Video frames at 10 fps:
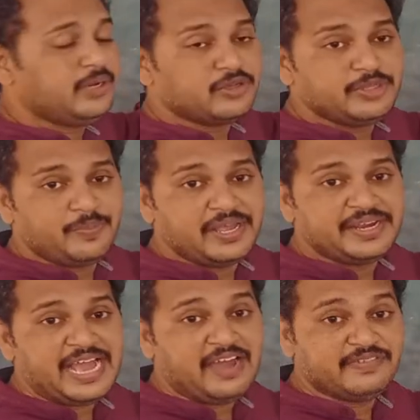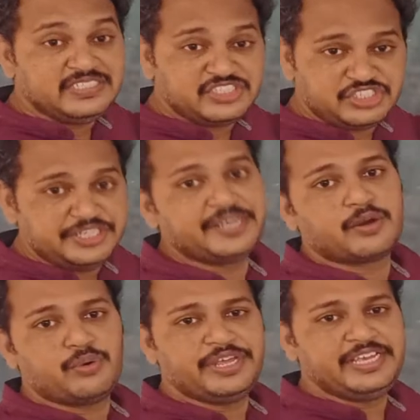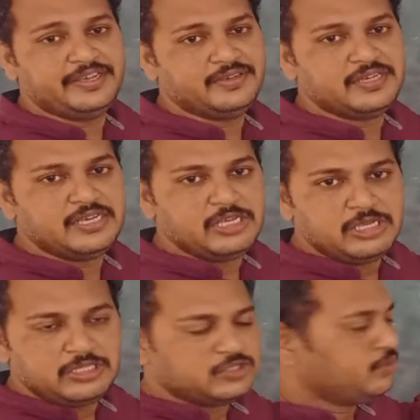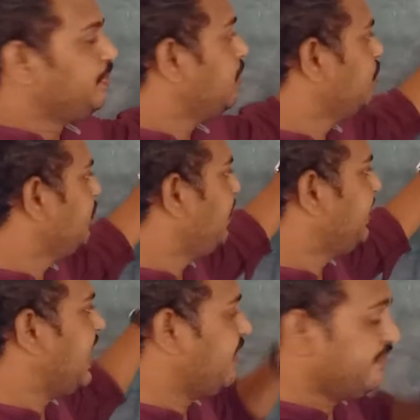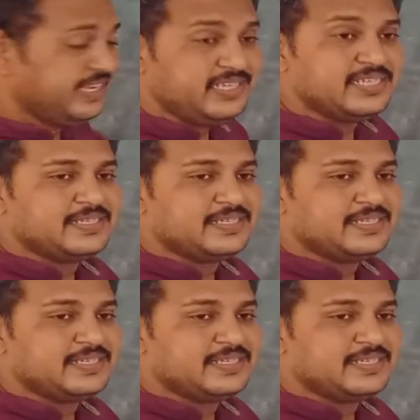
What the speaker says: below the plane having steric crowding. So below the plane having